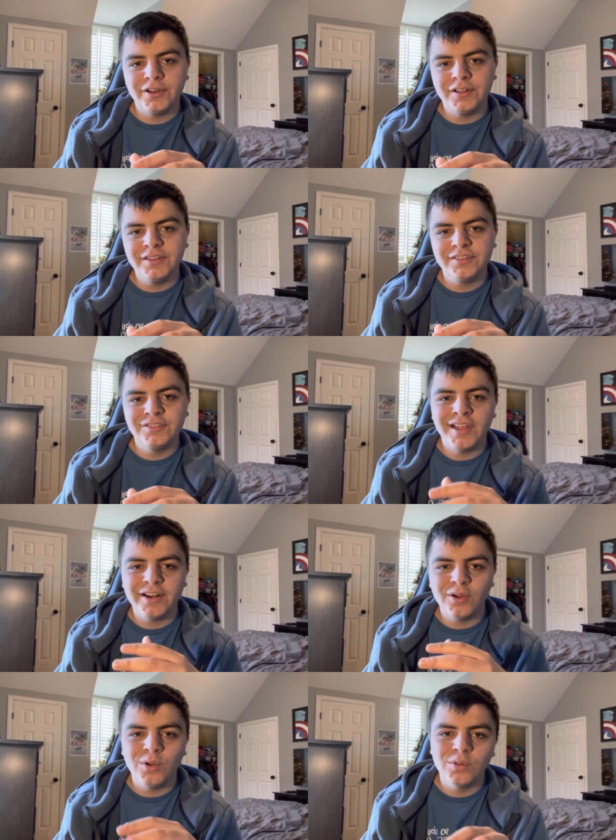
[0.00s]
or at least
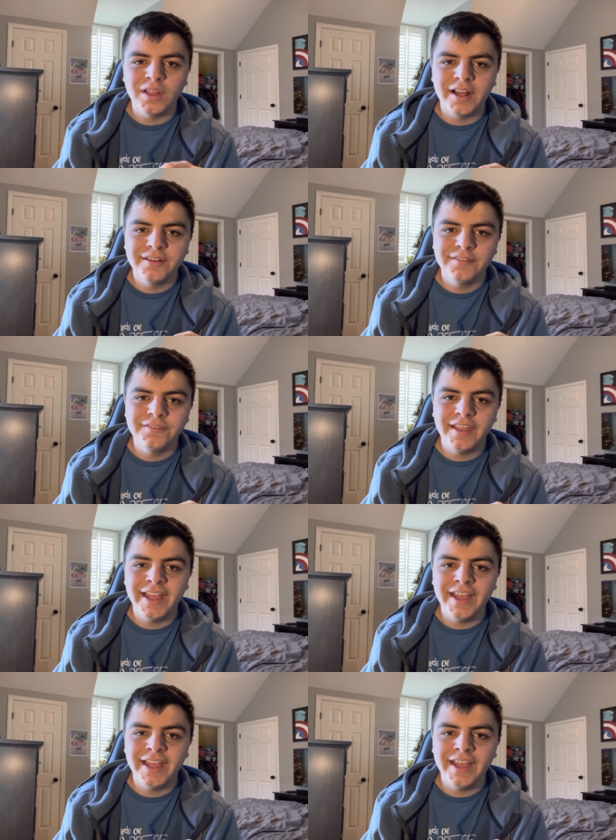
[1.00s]
not a whole lot of,